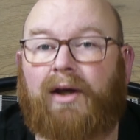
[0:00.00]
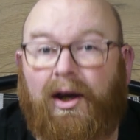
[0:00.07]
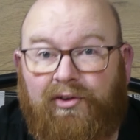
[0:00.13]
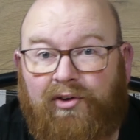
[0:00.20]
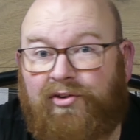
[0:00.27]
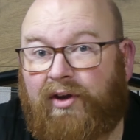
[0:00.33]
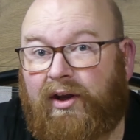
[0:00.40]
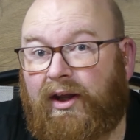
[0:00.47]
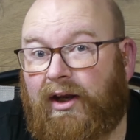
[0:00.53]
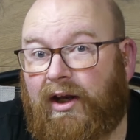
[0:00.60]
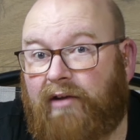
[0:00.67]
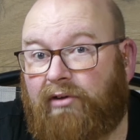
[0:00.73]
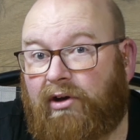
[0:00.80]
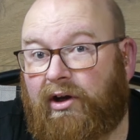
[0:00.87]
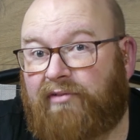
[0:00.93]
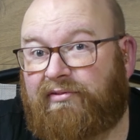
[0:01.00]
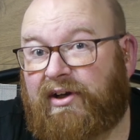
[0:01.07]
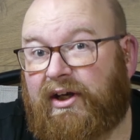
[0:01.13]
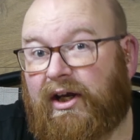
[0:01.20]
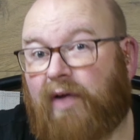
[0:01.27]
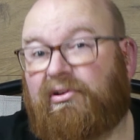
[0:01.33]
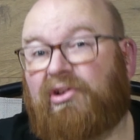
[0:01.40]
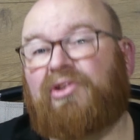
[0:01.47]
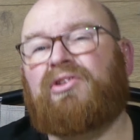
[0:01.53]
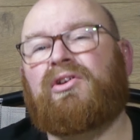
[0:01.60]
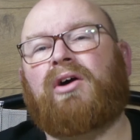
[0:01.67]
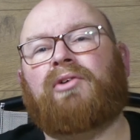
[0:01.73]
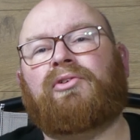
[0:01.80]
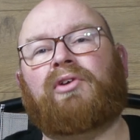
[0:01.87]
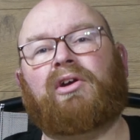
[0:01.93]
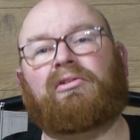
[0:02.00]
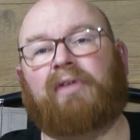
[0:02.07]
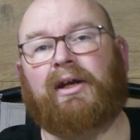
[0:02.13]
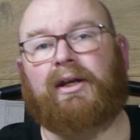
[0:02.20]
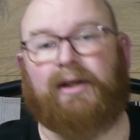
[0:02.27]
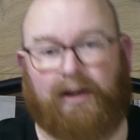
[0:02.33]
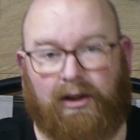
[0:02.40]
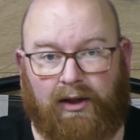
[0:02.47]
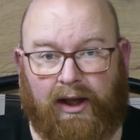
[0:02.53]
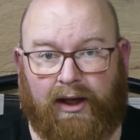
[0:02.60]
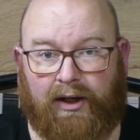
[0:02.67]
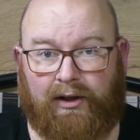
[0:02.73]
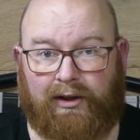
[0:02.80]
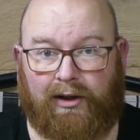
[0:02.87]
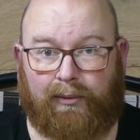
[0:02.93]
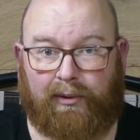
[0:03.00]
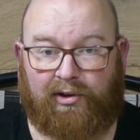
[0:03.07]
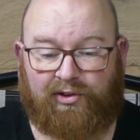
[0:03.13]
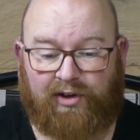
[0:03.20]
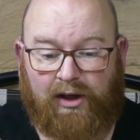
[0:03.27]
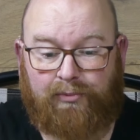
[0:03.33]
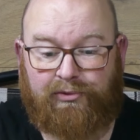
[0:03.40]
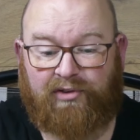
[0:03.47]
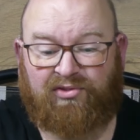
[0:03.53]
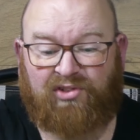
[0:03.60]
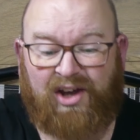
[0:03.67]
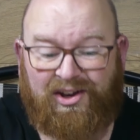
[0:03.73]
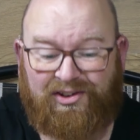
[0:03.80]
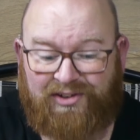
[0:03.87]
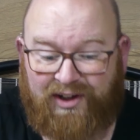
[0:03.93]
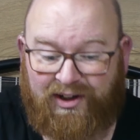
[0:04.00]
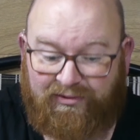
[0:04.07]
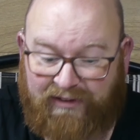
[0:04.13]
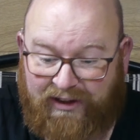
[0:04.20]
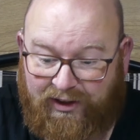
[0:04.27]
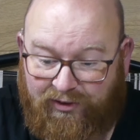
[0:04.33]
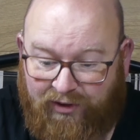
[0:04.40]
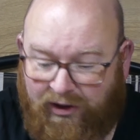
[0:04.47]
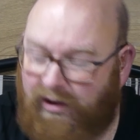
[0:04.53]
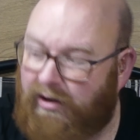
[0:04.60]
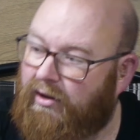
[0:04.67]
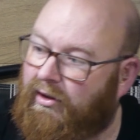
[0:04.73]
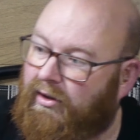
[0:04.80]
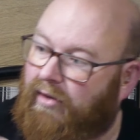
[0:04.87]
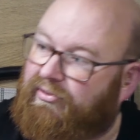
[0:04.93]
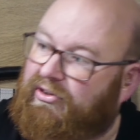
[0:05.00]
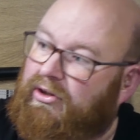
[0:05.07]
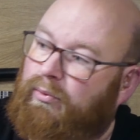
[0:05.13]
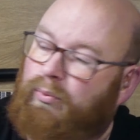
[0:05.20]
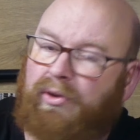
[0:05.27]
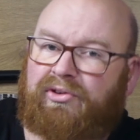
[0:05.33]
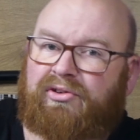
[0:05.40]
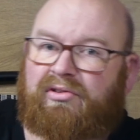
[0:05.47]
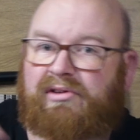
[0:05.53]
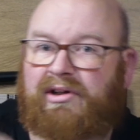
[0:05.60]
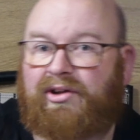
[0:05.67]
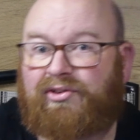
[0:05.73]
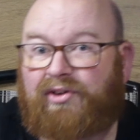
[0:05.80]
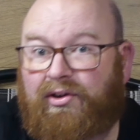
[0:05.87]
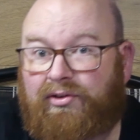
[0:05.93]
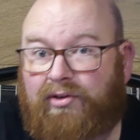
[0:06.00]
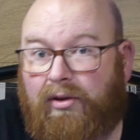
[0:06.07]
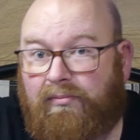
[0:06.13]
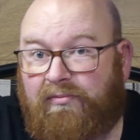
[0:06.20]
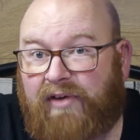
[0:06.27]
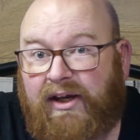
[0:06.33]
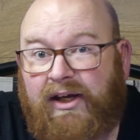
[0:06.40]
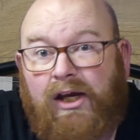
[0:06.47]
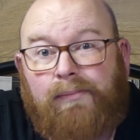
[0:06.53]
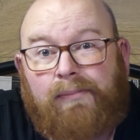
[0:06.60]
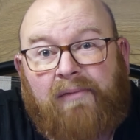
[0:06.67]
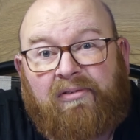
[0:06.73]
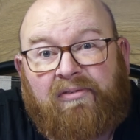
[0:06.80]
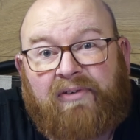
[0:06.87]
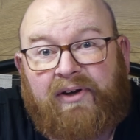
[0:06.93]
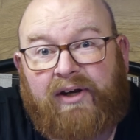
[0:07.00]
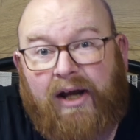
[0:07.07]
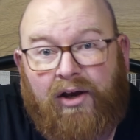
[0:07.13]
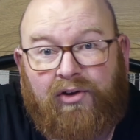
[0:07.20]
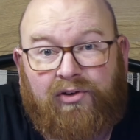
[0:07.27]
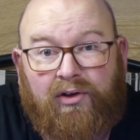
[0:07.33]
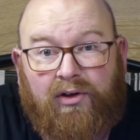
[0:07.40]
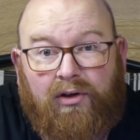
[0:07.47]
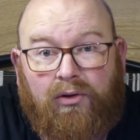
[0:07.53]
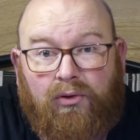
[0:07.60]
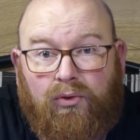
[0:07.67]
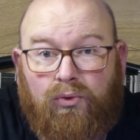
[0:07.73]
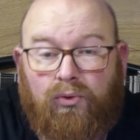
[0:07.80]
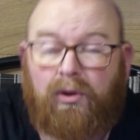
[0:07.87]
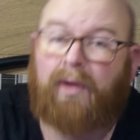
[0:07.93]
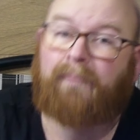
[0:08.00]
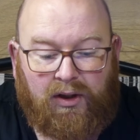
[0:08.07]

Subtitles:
As I said earlier on in the video, there's not a great deal I can do in terms of testing these. Obviously once they're in the system, they keep everything nice and cool.